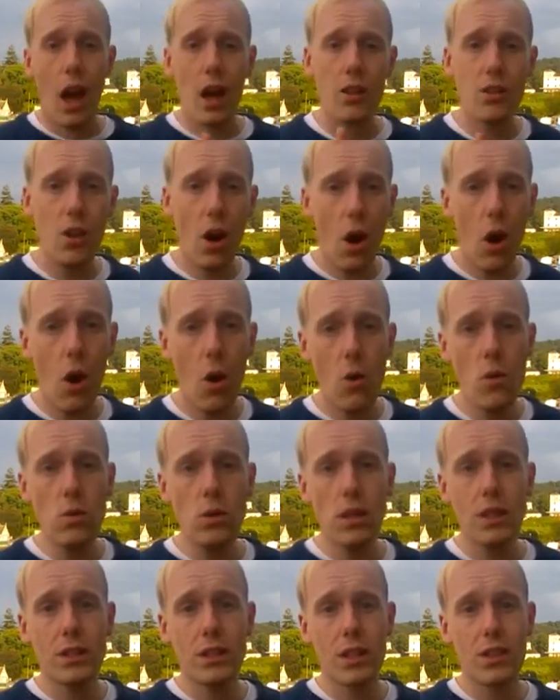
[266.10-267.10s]
And not
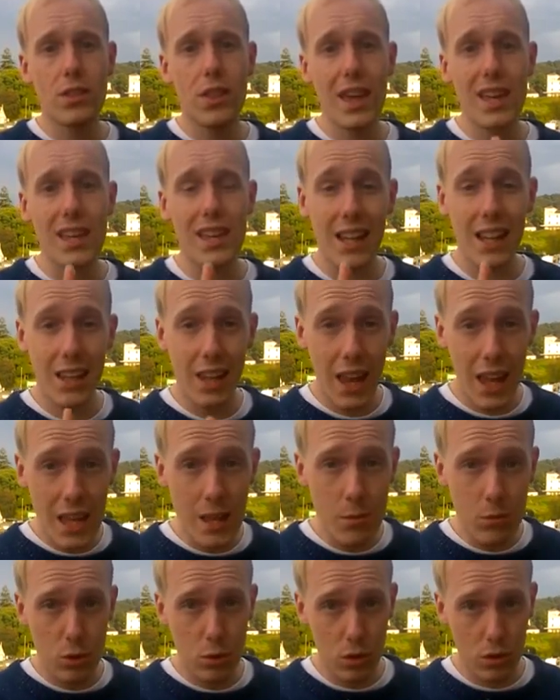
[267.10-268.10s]
only did they
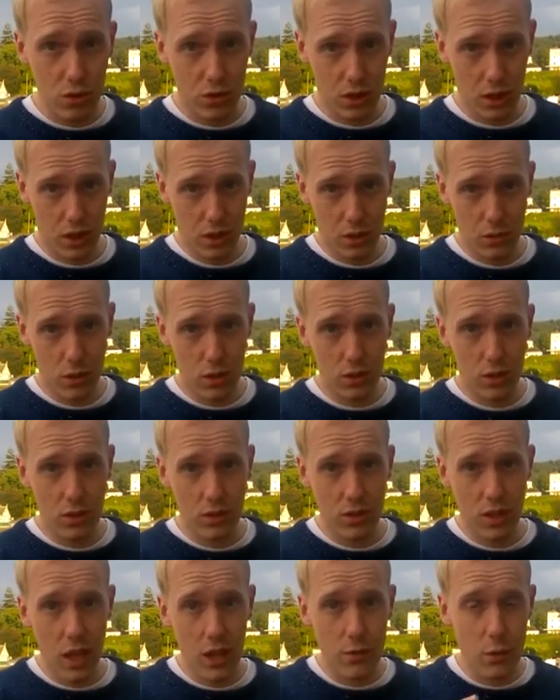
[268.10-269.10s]
claim to have seen the risen
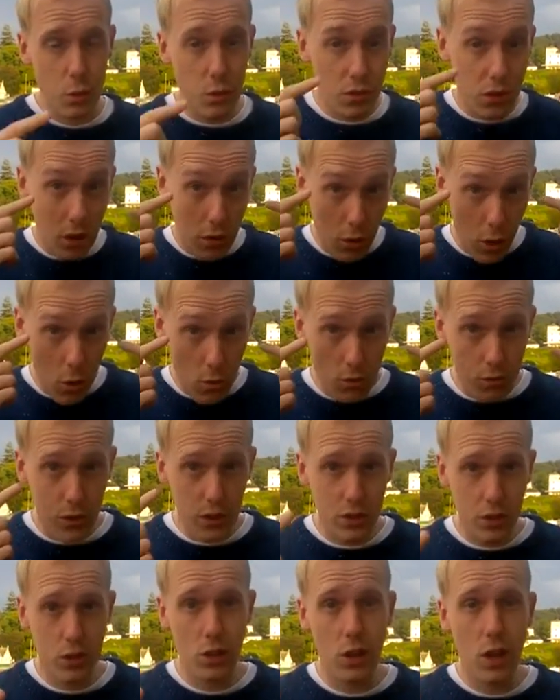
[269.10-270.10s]
Savior with their own
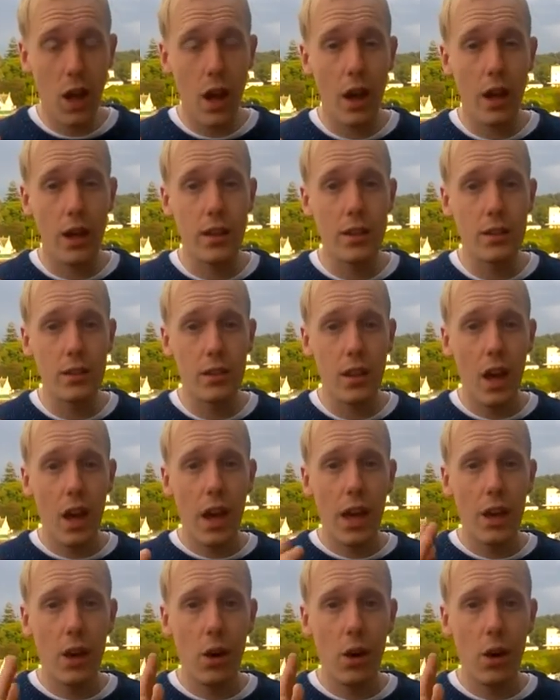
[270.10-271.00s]
physical eyes.